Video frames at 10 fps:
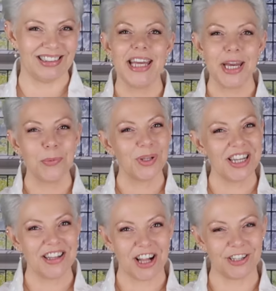
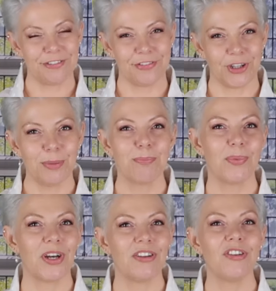Equally colorful,
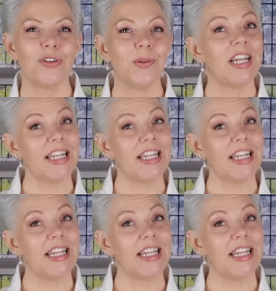but to the